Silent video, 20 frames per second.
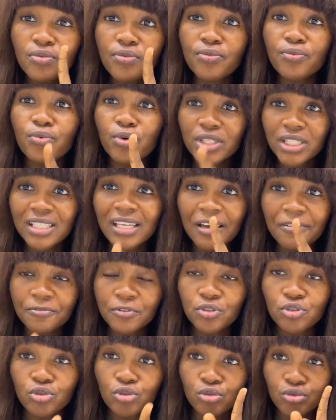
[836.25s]
If you watch that
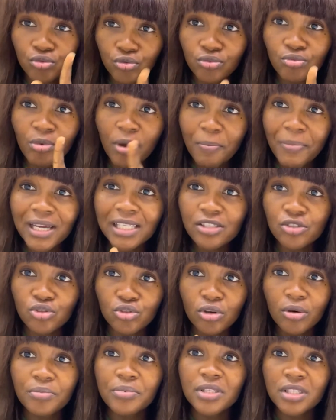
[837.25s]
video, remember the
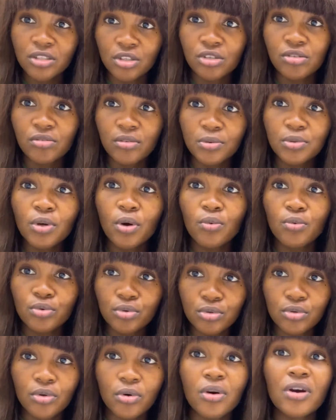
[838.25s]
job description
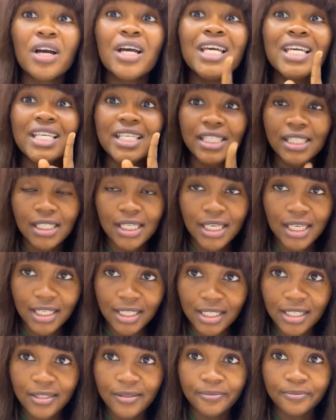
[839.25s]
we saw?
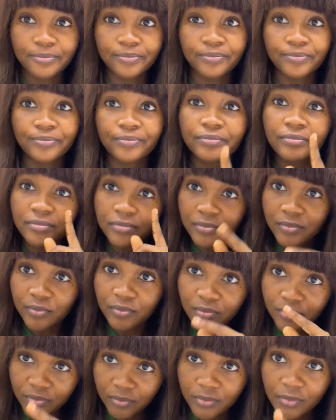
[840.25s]
Yes,
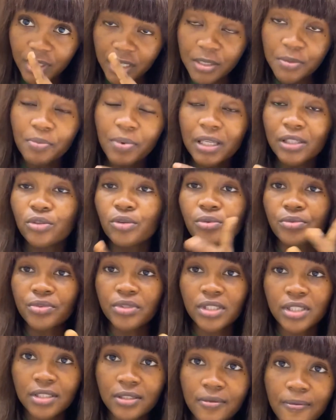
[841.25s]
it's part of
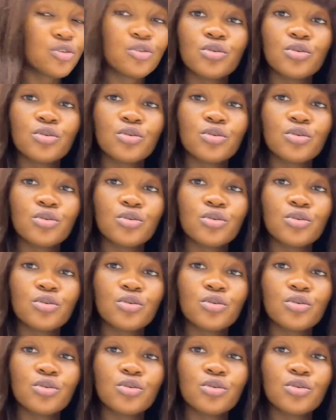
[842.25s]
it.